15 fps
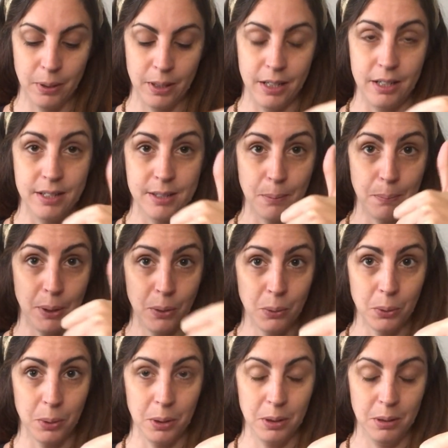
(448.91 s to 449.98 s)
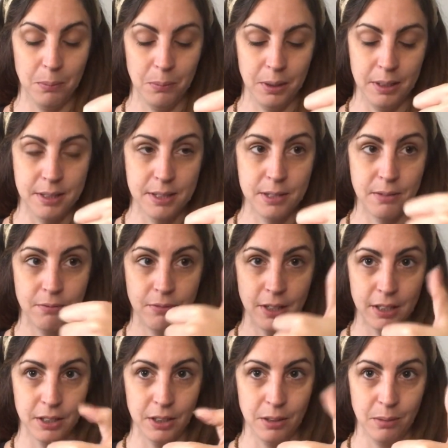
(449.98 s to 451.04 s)
And it's a pilgrim. It's the
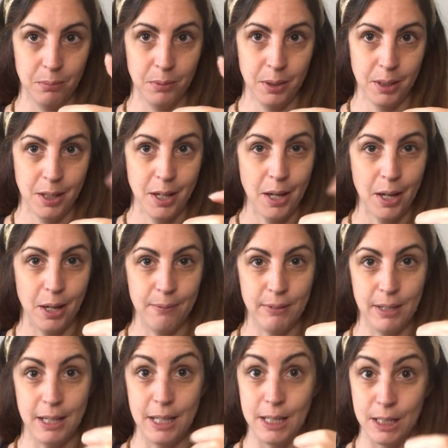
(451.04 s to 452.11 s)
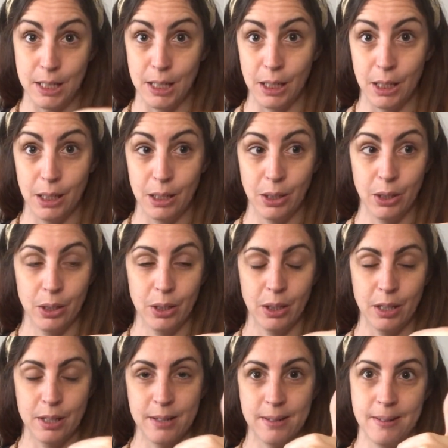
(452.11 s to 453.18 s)
victim of an Indian,
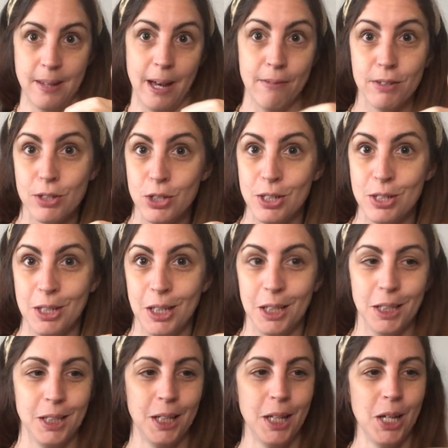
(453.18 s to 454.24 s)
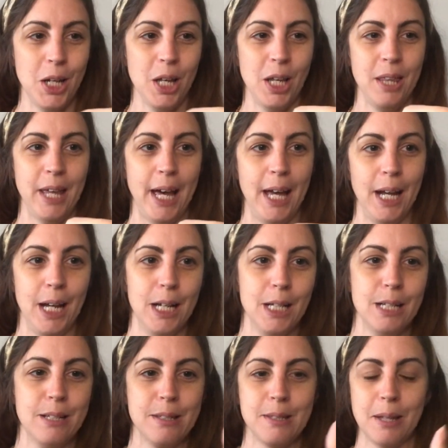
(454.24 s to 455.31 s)
a savage Indian that
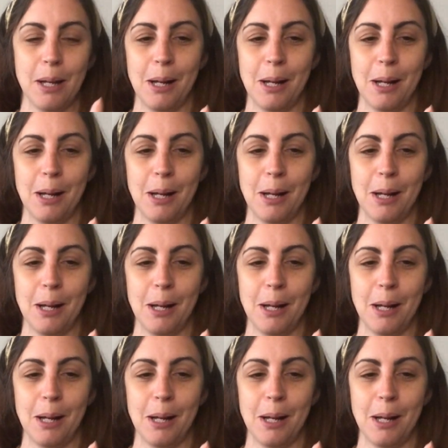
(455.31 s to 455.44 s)
has